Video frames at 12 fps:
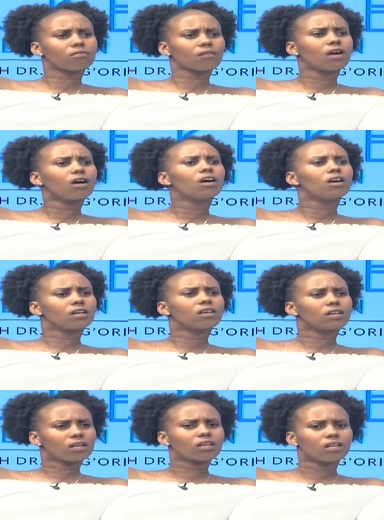kama ana
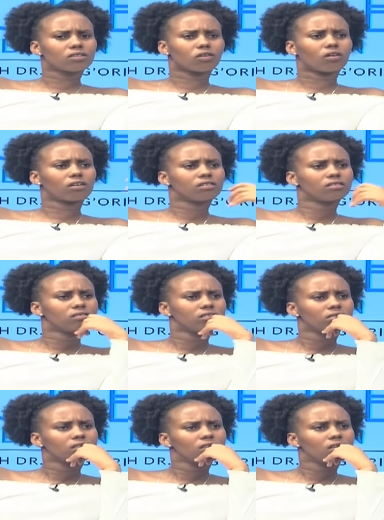pesa. Real talk.
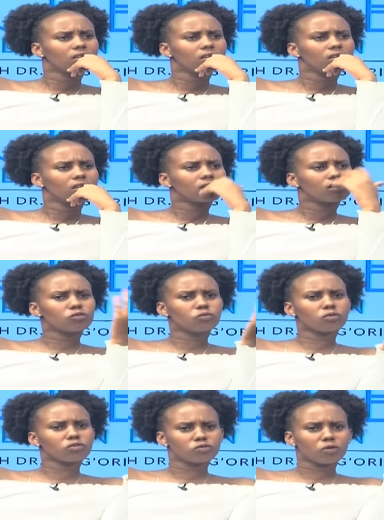
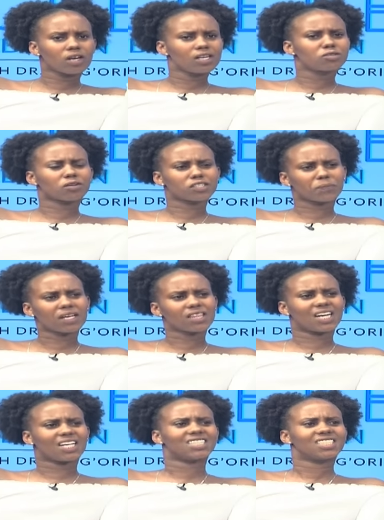Do I need to explain
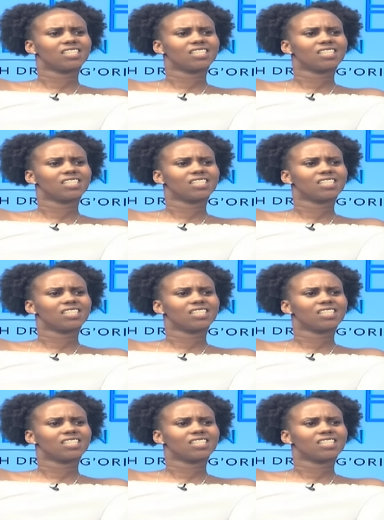that?